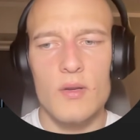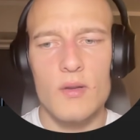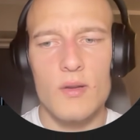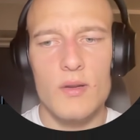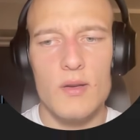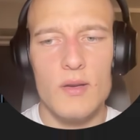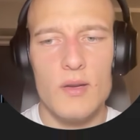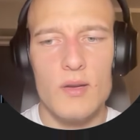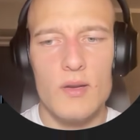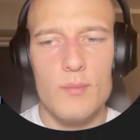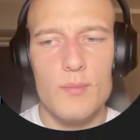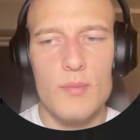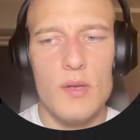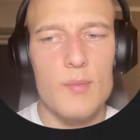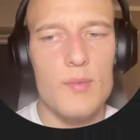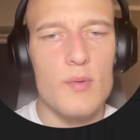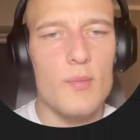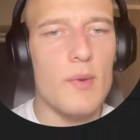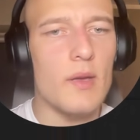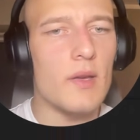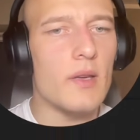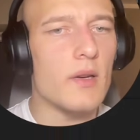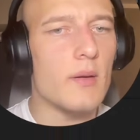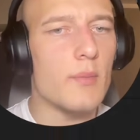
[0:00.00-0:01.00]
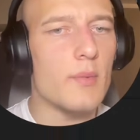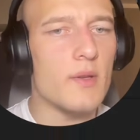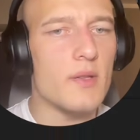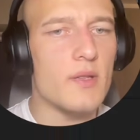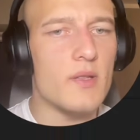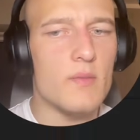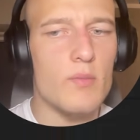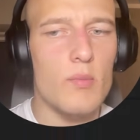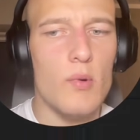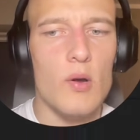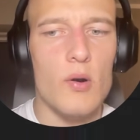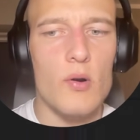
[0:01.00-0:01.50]
and maybe make it a bit
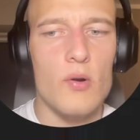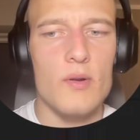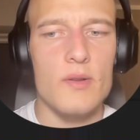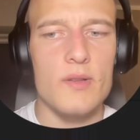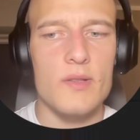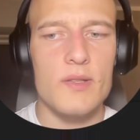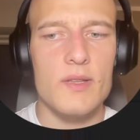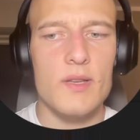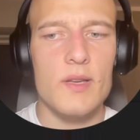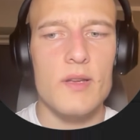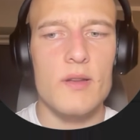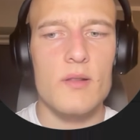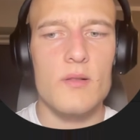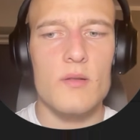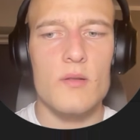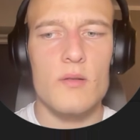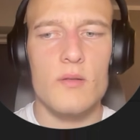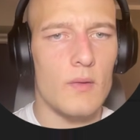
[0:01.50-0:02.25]
smaller in scale.